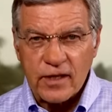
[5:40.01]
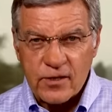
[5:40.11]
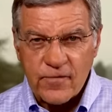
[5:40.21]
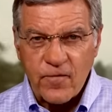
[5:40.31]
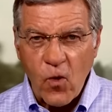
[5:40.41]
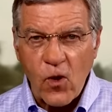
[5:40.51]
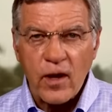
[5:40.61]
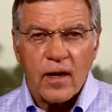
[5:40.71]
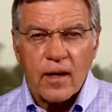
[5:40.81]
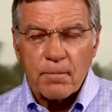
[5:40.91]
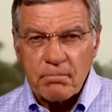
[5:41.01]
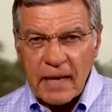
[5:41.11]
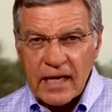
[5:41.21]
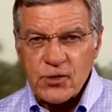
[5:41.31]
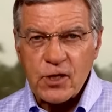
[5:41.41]
There's four
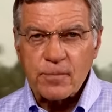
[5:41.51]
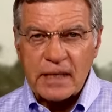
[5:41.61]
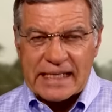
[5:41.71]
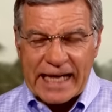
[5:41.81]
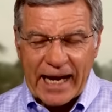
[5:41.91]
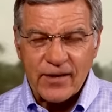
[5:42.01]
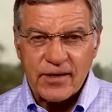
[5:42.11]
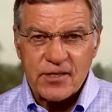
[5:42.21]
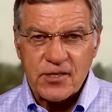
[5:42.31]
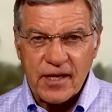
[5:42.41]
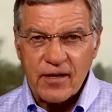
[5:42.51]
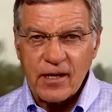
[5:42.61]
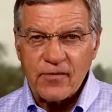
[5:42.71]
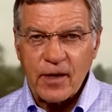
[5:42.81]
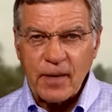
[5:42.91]
major battalions there
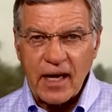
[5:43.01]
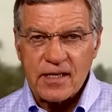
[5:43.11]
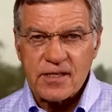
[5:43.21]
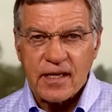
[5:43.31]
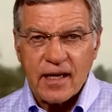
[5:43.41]
of Hamas.